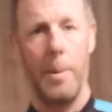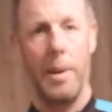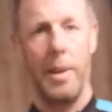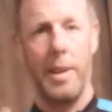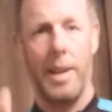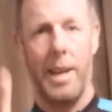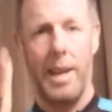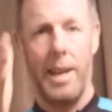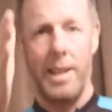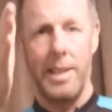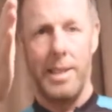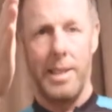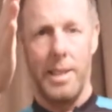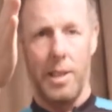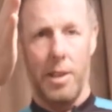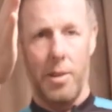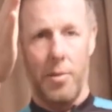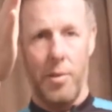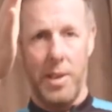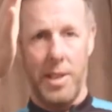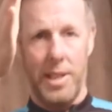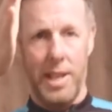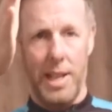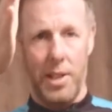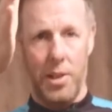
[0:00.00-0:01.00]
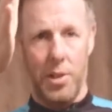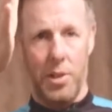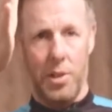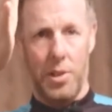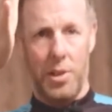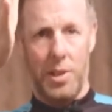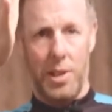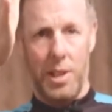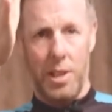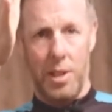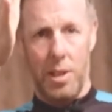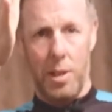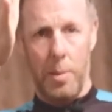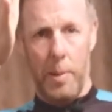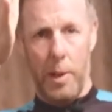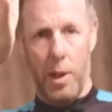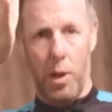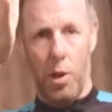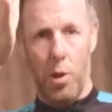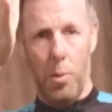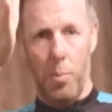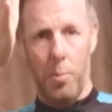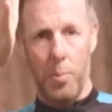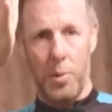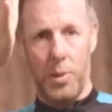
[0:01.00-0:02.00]
about that is that the retention system, it
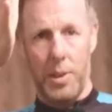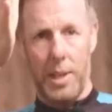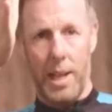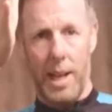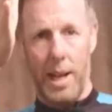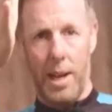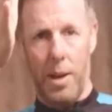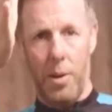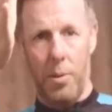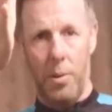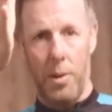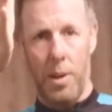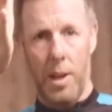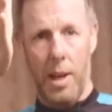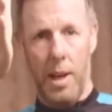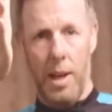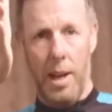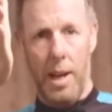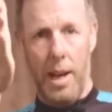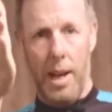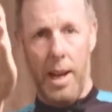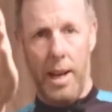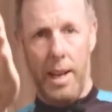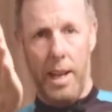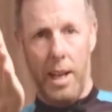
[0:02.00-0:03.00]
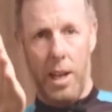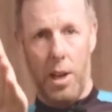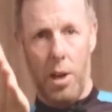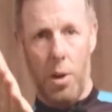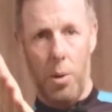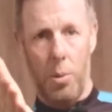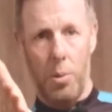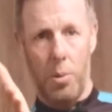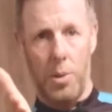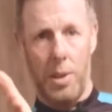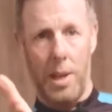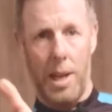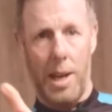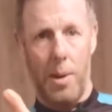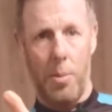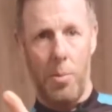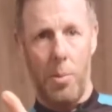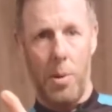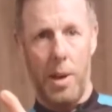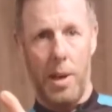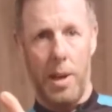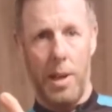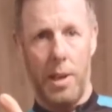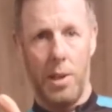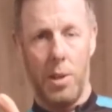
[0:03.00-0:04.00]
comes down and it goes that
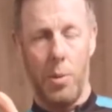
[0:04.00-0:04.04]
way.